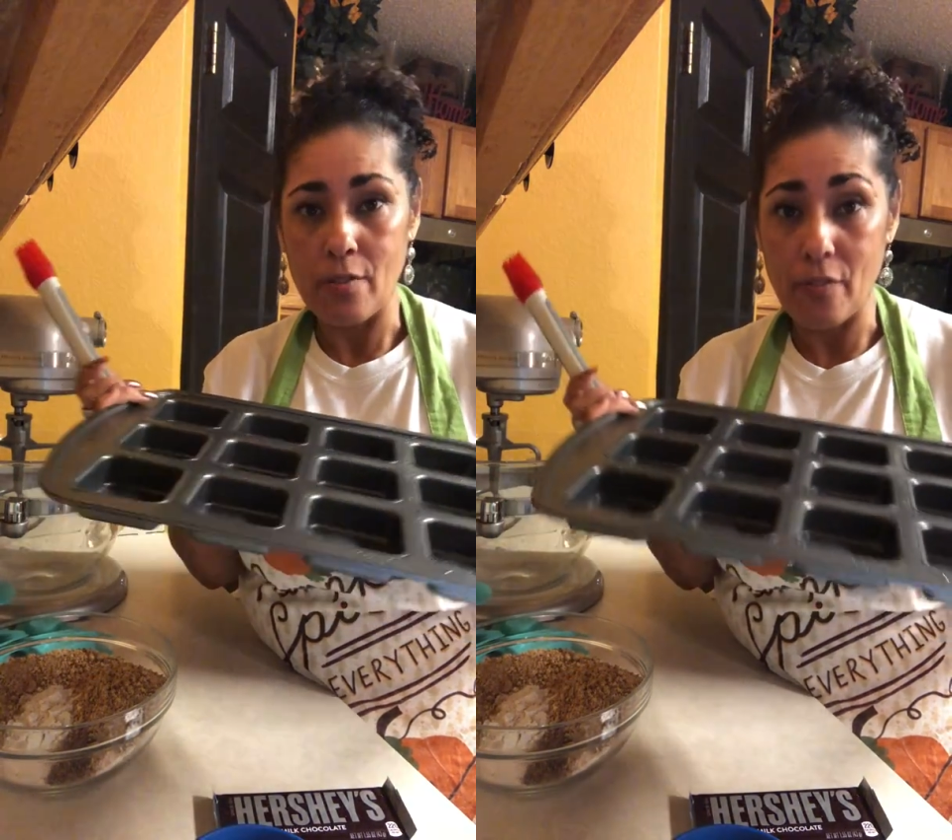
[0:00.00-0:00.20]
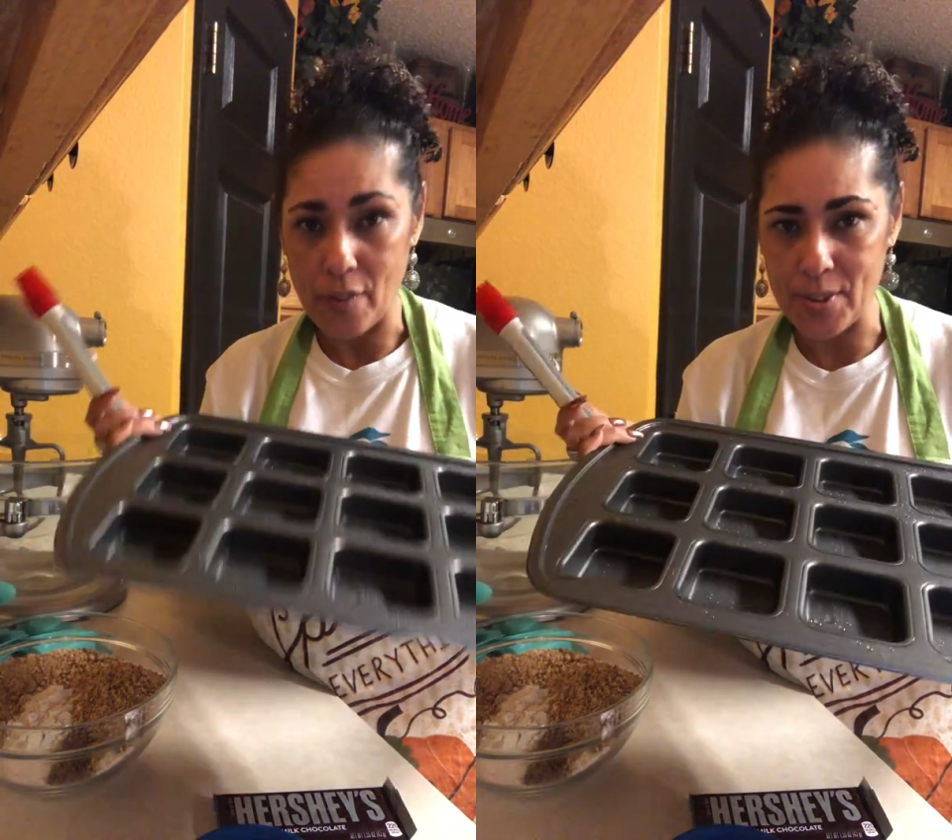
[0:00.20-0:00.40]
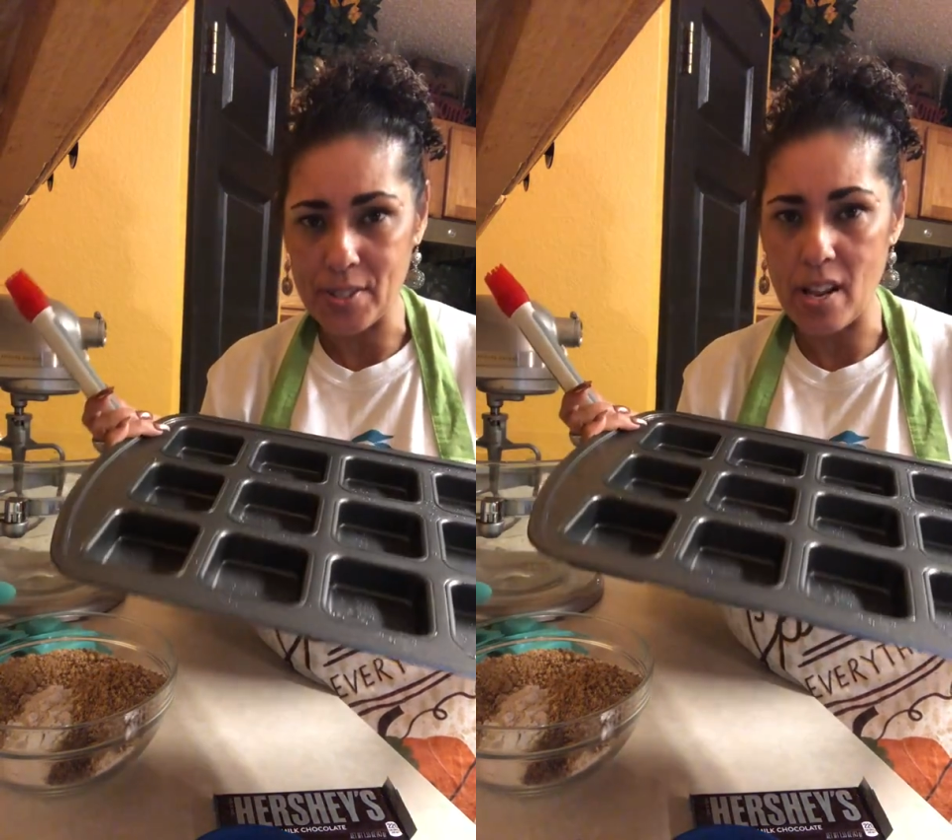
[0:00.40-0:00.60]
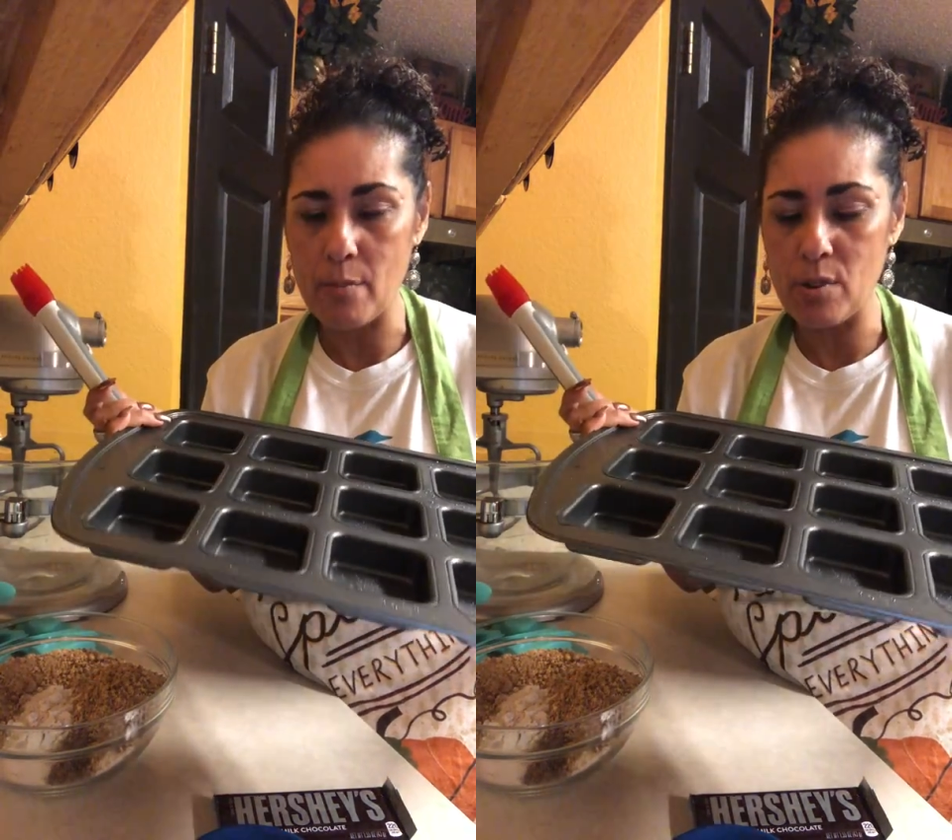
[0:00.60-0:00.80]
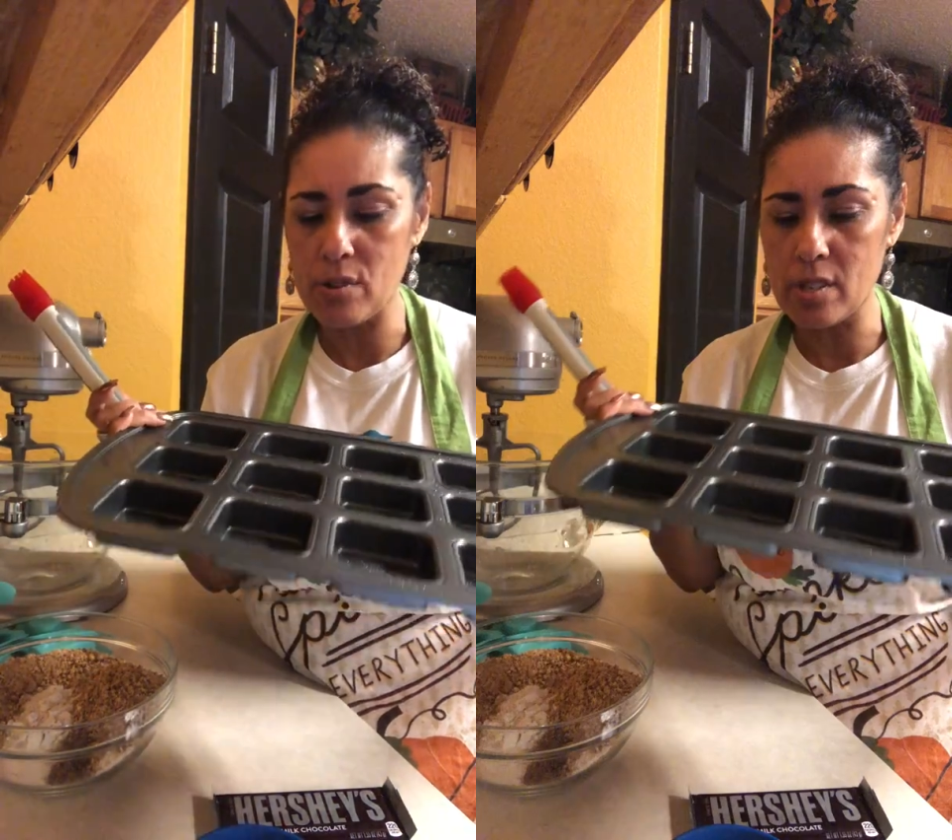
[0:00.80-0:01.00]
First time
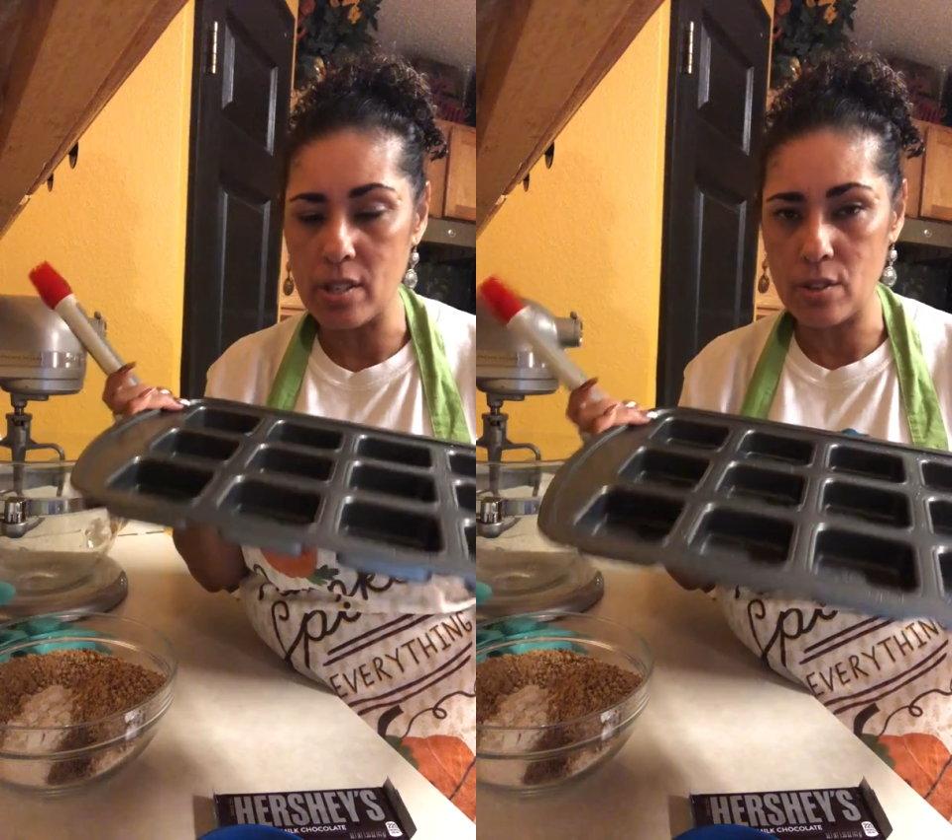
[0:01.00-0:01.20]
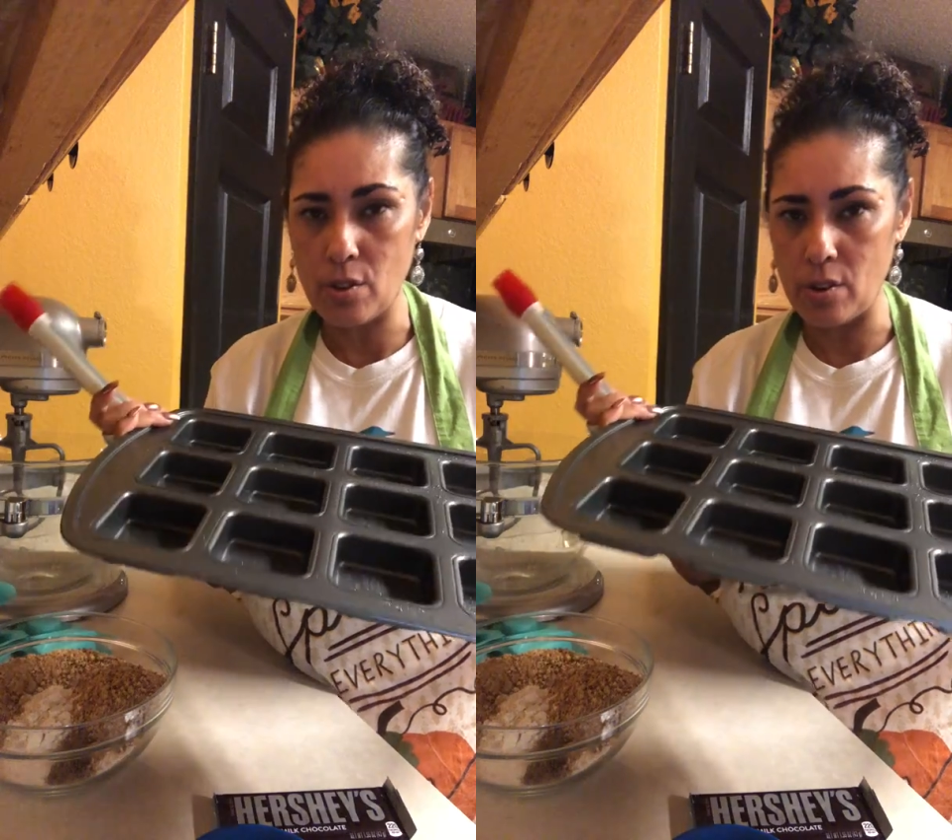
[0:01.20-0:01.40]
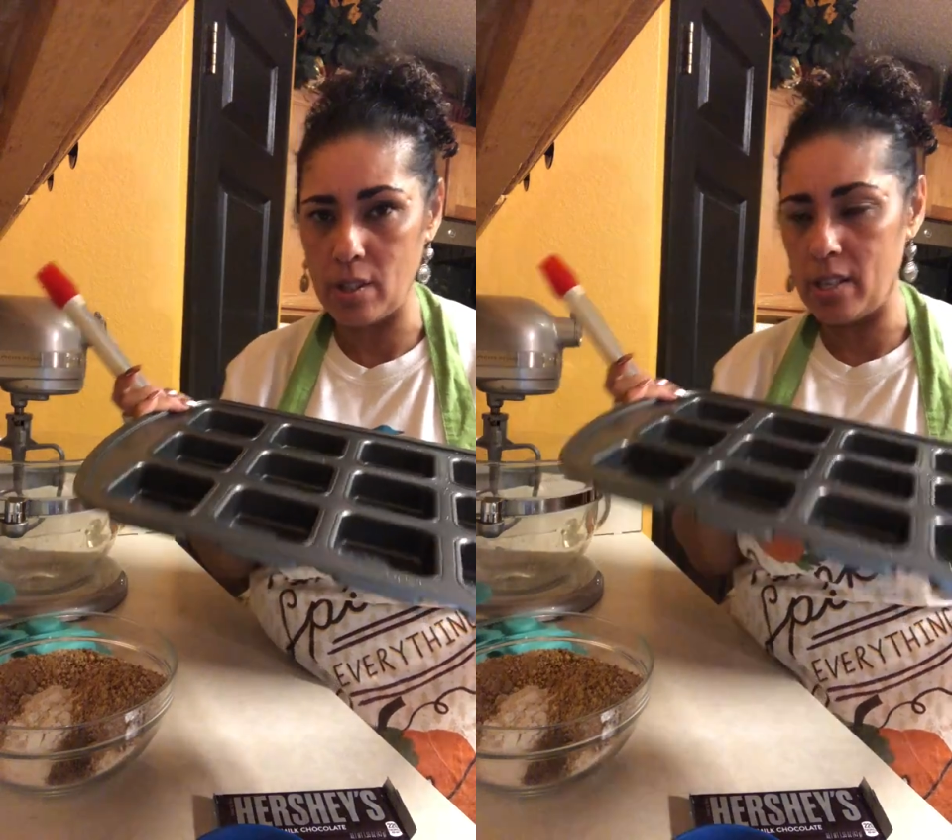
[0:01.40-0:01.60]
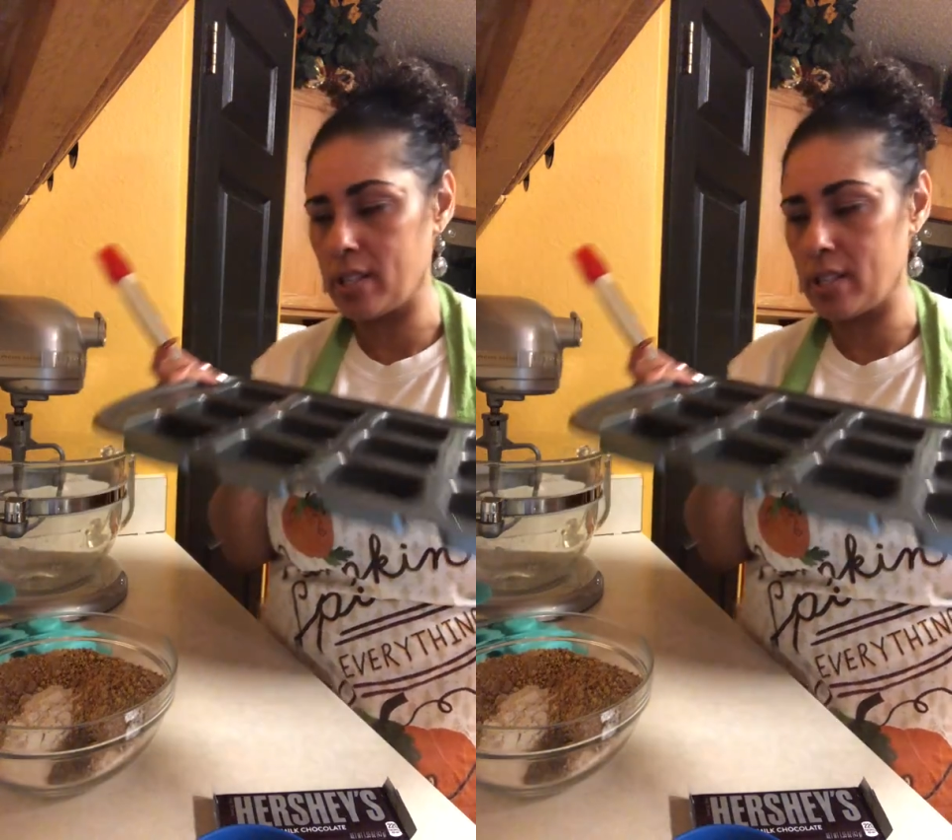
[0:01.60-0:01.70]
using it, totally